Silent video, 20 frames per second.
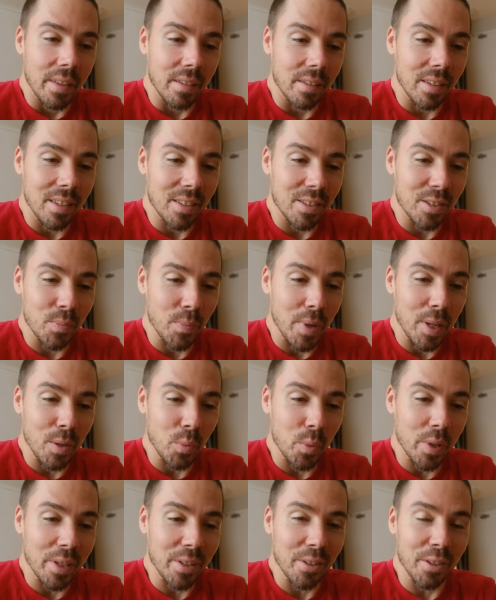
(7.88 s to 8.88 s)
They smell
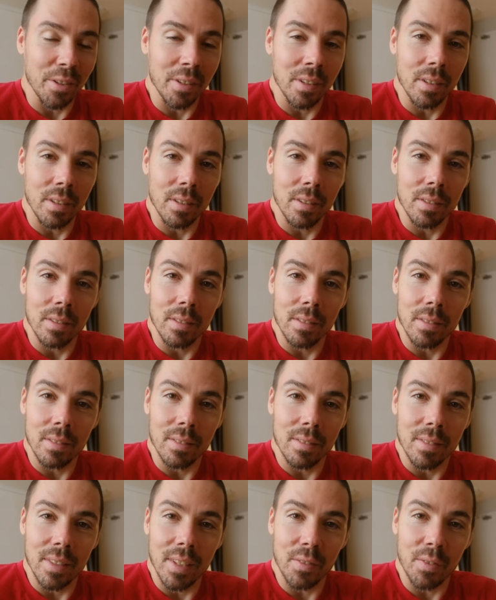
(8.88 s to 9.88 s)
weird
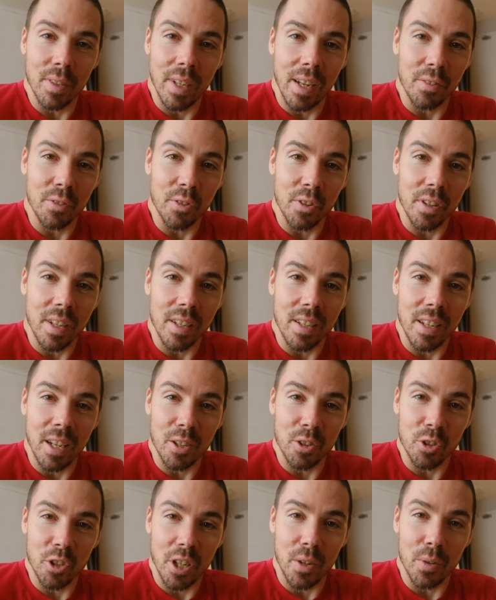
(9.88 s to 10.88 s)
even after they
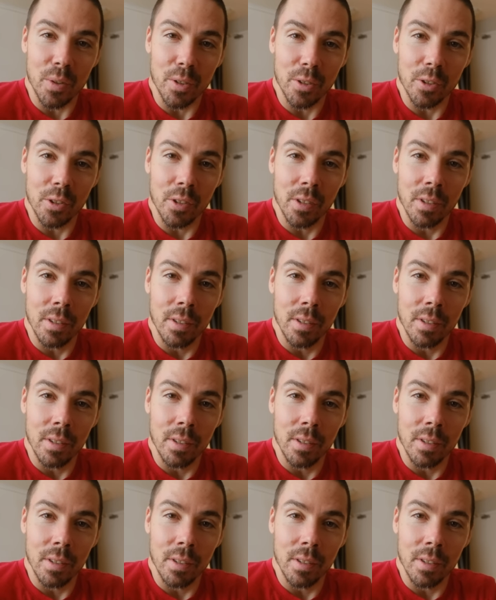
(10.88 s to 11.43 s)
take showers.